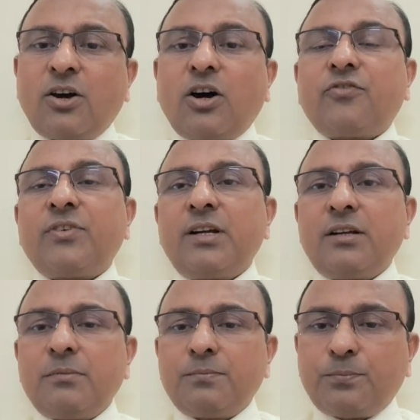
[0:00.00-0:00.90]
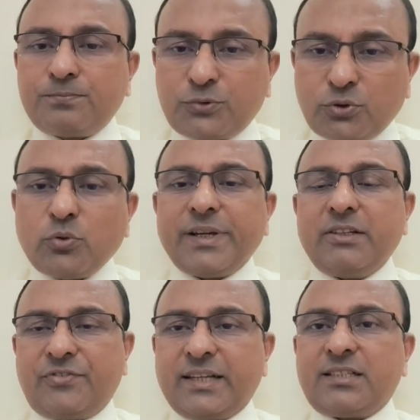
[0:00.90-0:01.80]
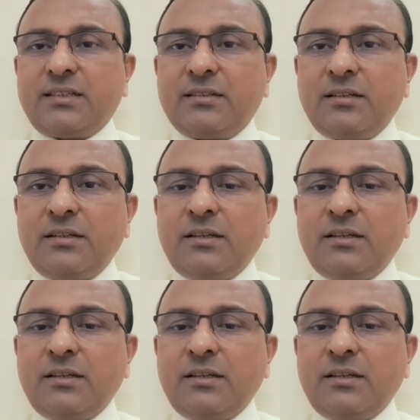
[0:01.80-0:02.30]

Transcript: of true infection.